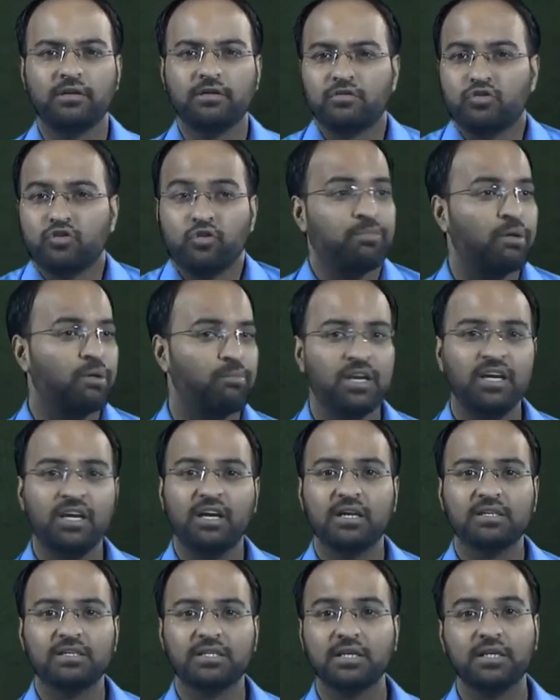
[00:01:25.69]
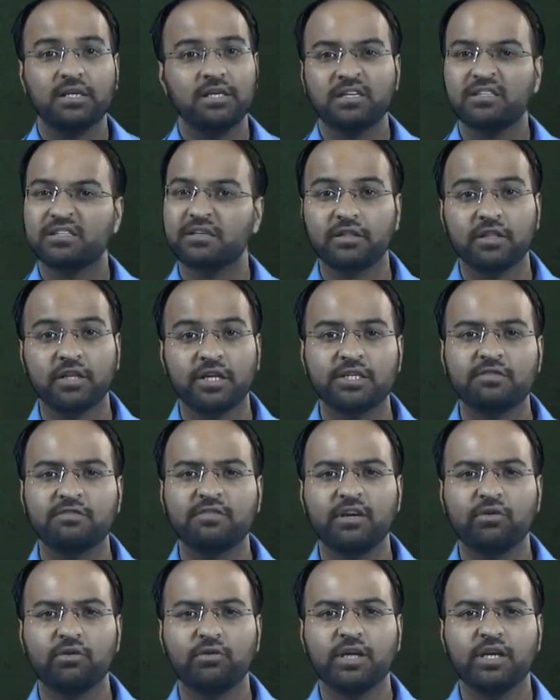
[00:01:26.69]
So public are saying, yes, that is very
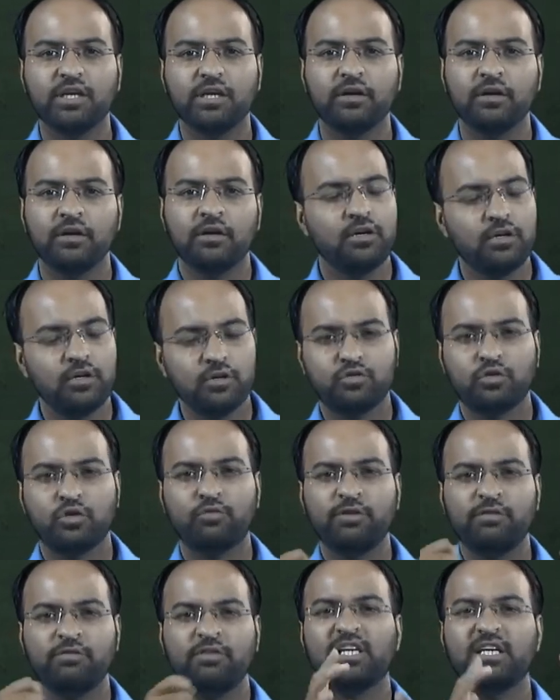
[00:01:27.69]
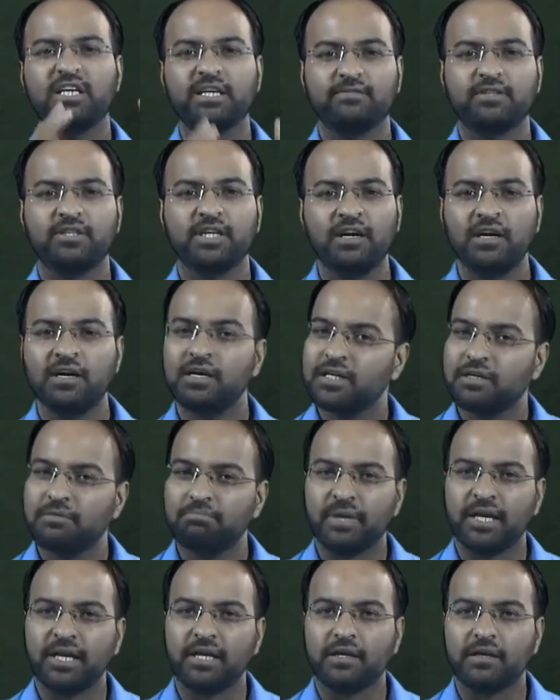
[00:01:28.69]
good here, so we will give the
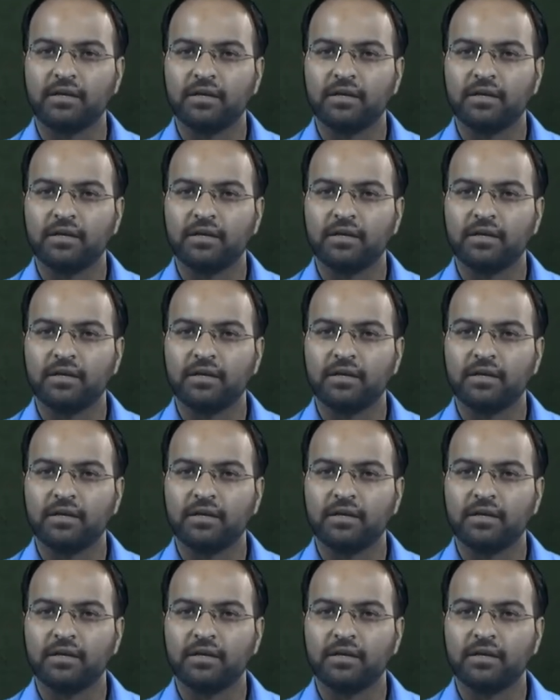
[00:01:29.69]
money.